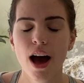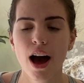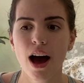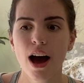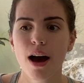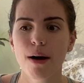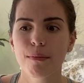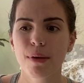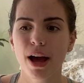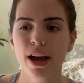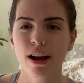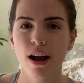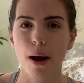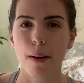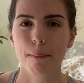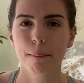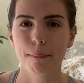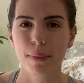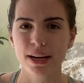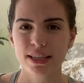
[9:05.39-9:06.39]
I
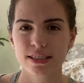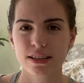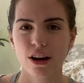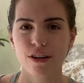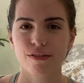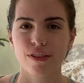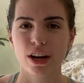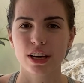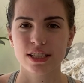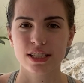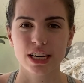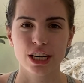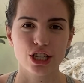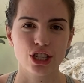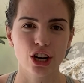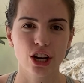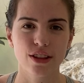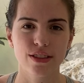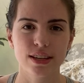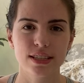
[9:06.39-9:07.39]
got myself a
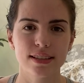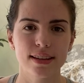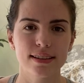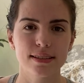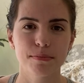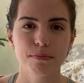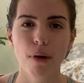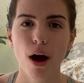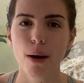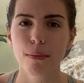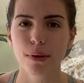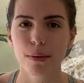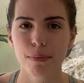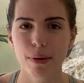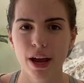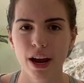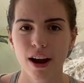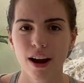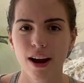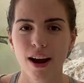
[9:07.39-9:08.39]
t-shirt that says Mama
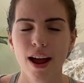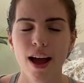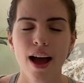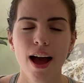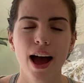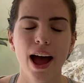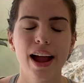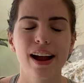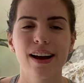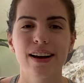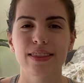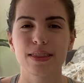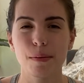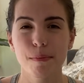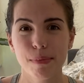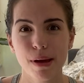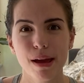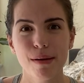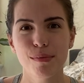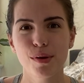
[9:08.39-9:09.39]
Bear. I got the
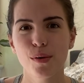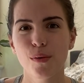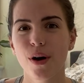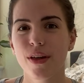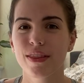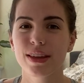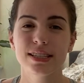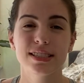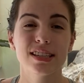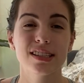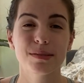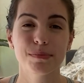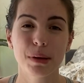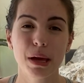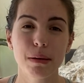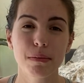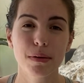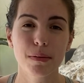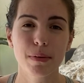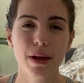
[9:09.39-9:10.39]
baby one that says
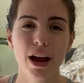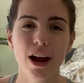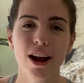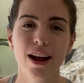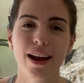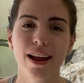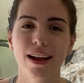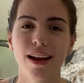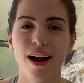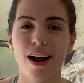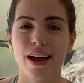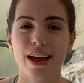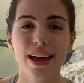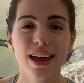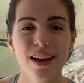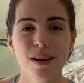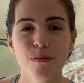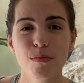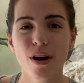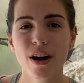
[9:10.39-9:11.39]
Baby Bear, and I got
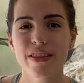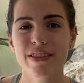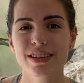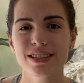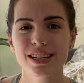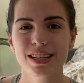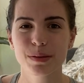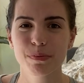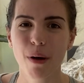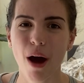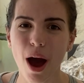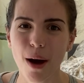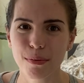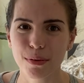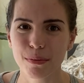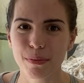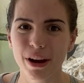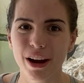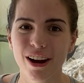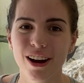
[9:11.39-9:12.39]
him one that says
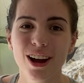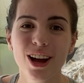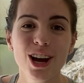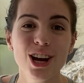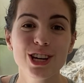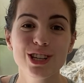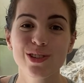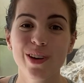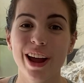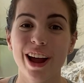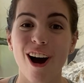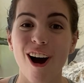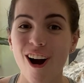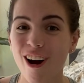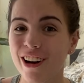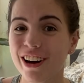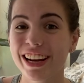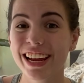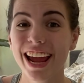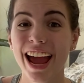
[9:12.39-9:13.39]
Papa Bear. So I
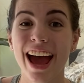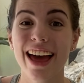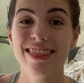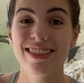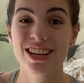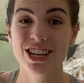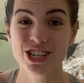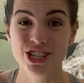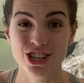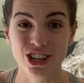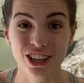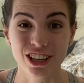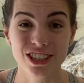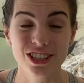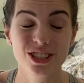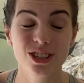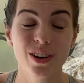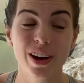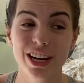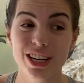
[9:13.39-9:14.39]
already had these
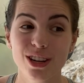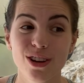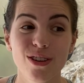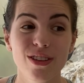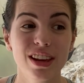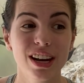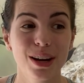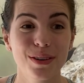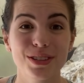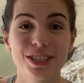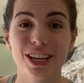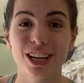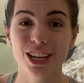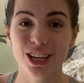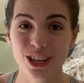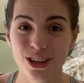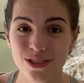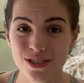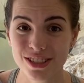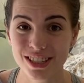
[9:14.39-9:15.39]
shirts, so I knew that I was going
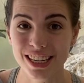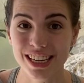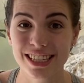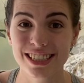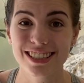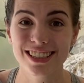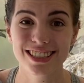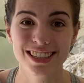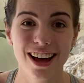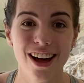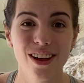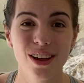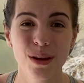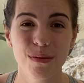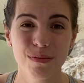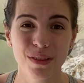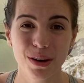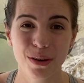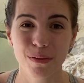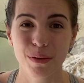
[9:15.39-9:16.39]
to use these to tell
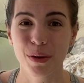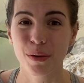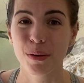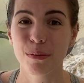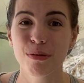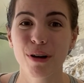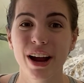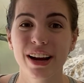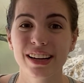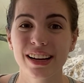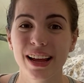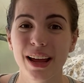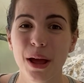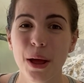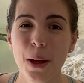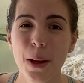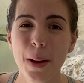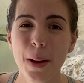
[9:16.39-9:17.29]
him that we were pregnant.